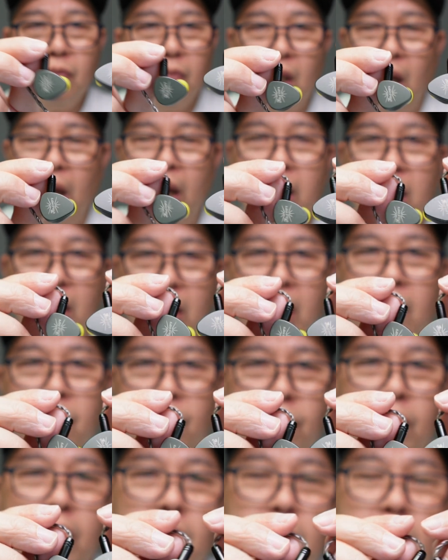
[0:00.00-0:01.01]
And it
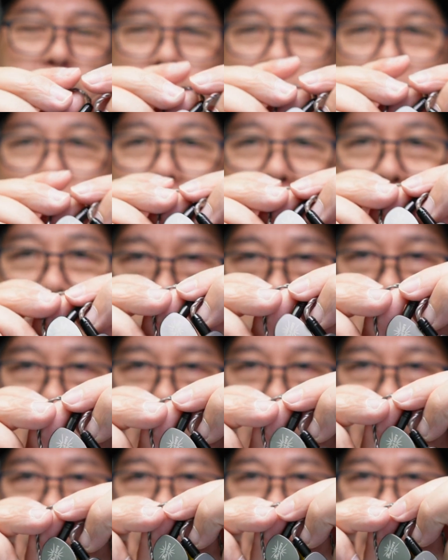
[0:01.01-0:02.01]
feels
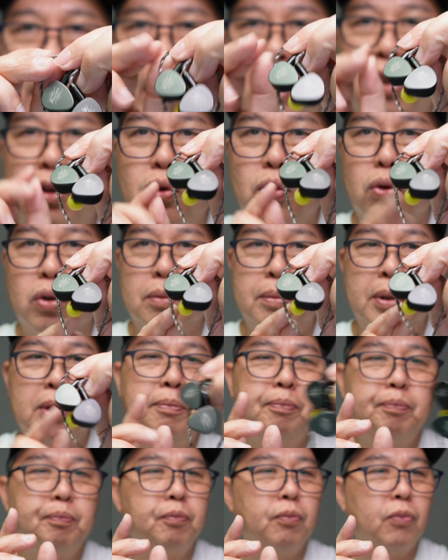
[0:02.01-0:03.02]
solid and
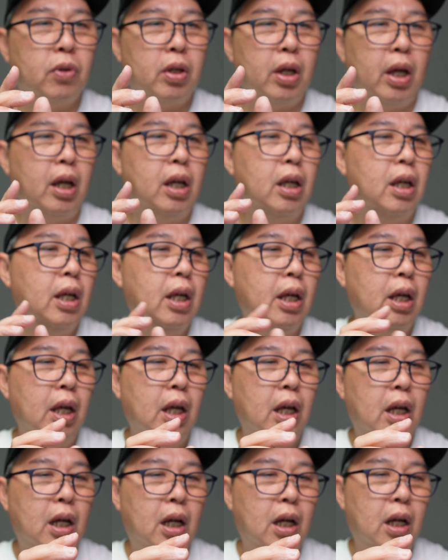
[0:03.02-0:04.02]
durable, okay?
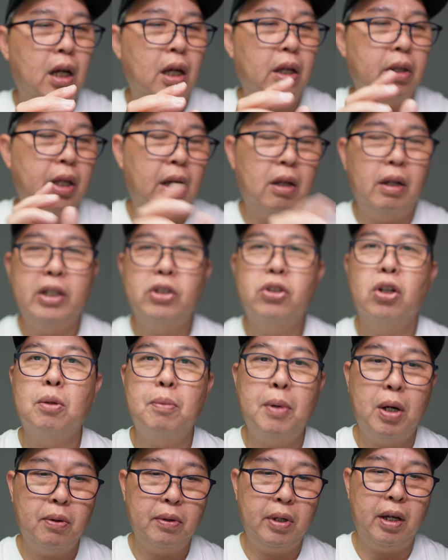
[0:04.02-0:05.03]
Now let's talk
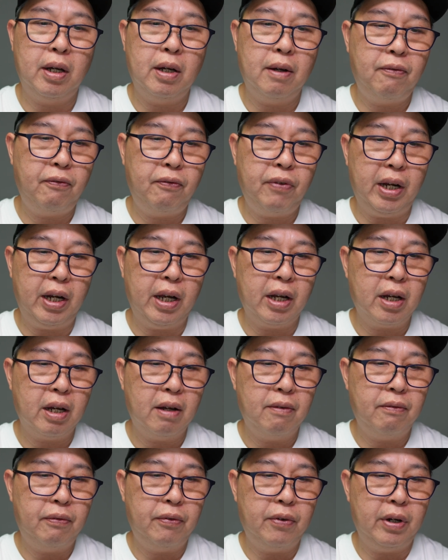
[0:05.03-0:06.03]
about fit and
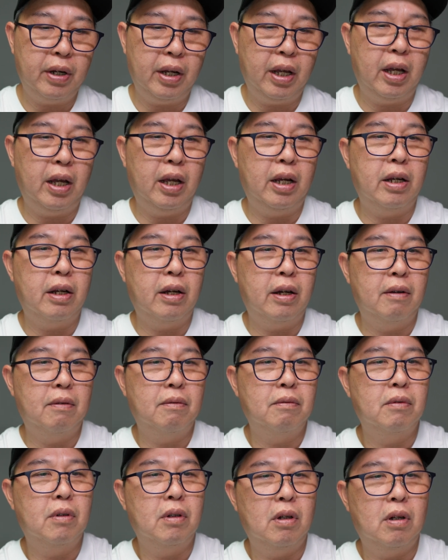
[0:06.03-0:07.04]
comfort, and
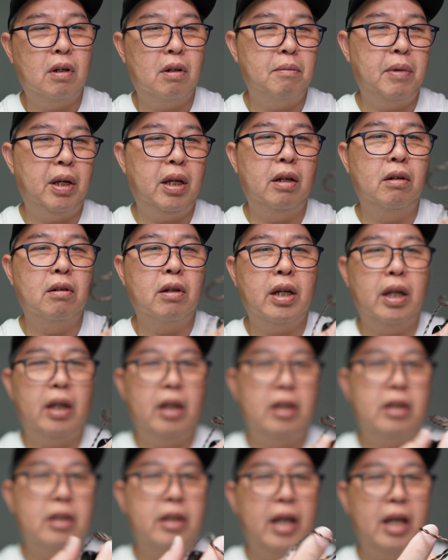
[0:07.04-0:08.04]
oh man, look at
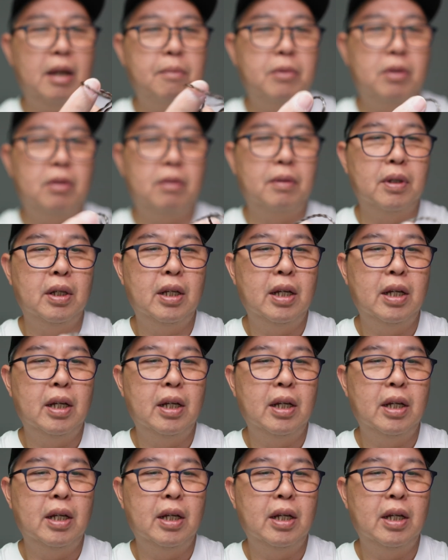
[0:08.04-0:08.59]
this cable.